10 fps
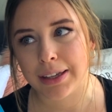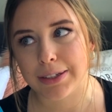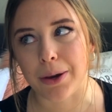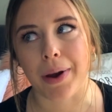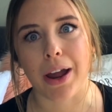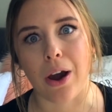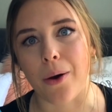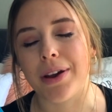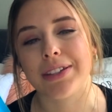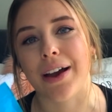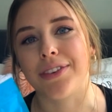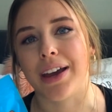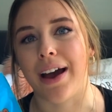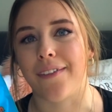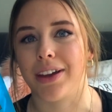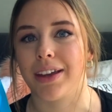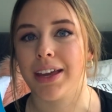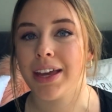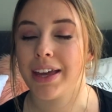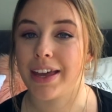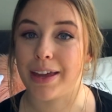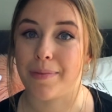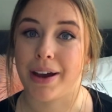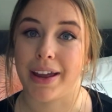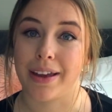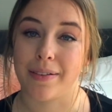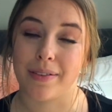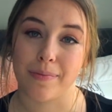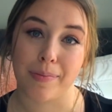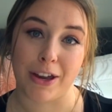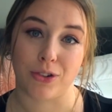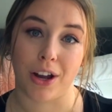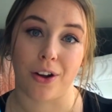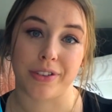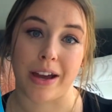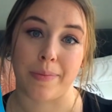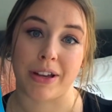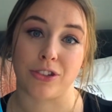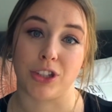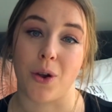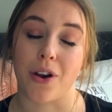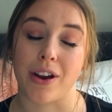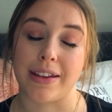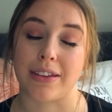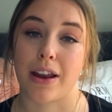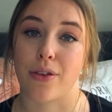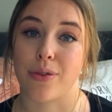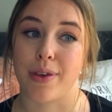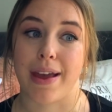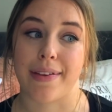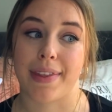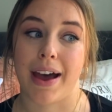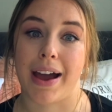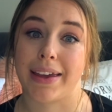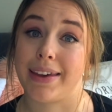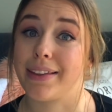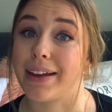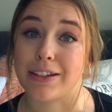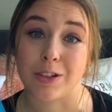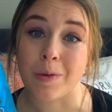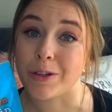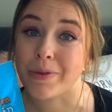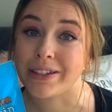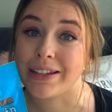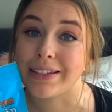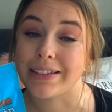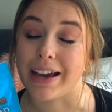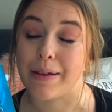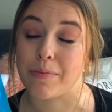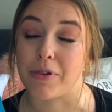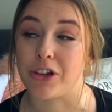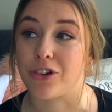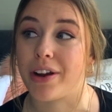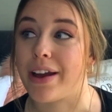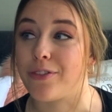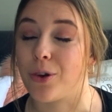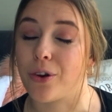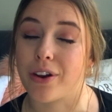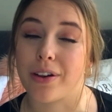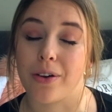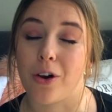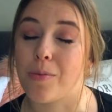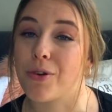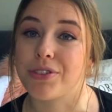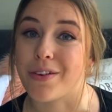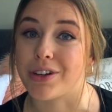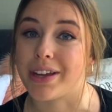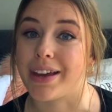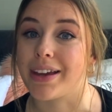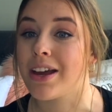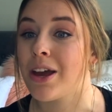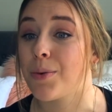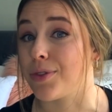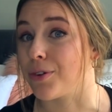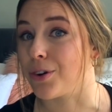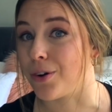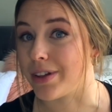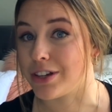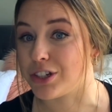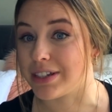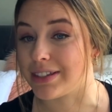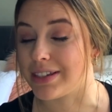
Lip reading: So I always have to have it in my pantry at all time because yogurt is another thing that I eat like it's nobody's business. I'm pretty sure I have yogurt almost every day with granola and chia